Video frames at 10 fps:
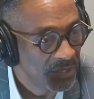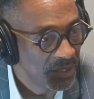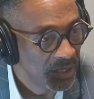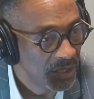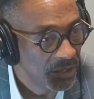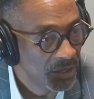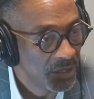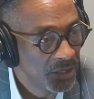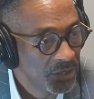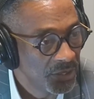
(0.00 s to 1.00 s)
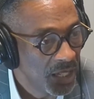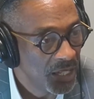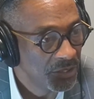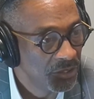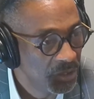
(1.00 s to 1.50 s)
a year to
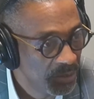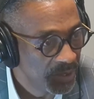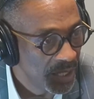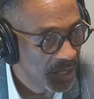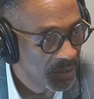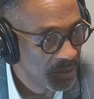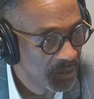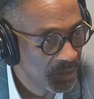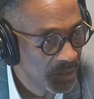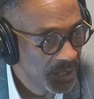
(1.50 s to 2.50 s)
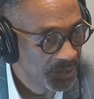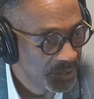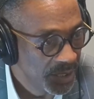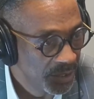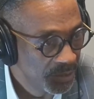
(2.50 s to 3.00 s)
house a juvenile in the
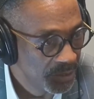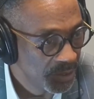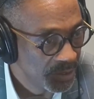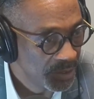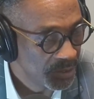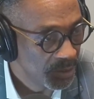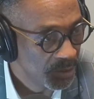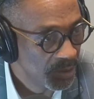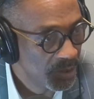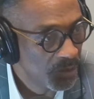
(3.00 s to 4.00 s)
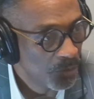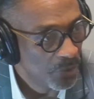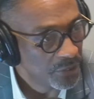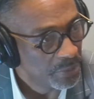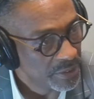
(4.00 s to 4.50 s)
state of New Jersey. So
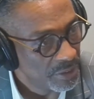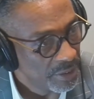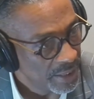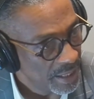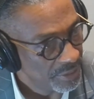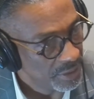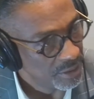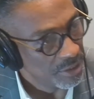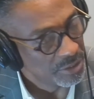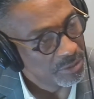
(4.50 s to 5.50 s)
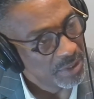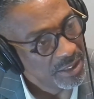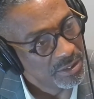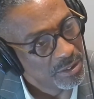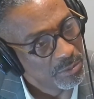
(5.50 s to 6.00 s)
once we start counting the
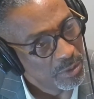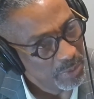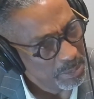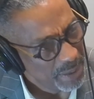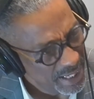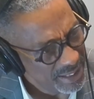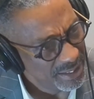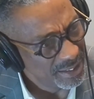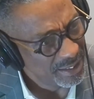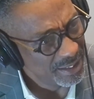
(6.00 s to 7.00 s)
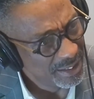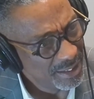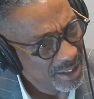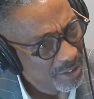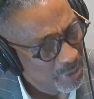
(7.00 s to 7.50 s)
incarceration of what we're paying,
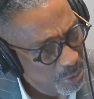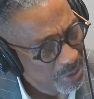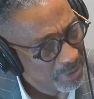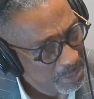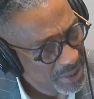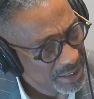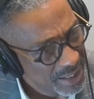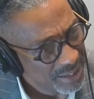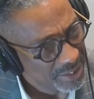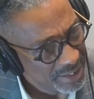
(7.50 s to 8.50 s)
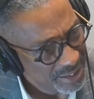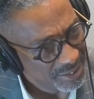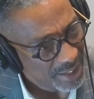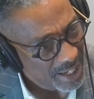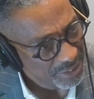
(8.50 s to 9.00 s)
a quarter of a million dollars a year
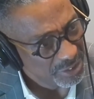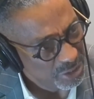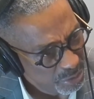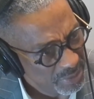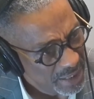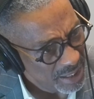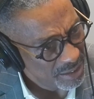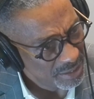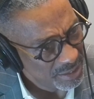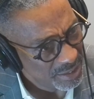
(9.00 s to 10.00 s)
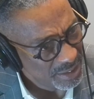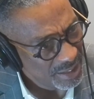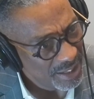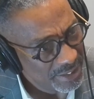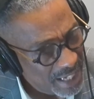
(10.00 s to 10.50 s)
to house a juvenile,
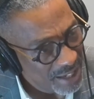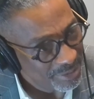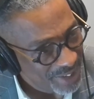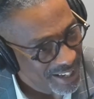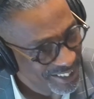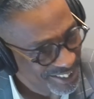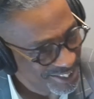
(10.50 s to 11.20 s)
a nonviolent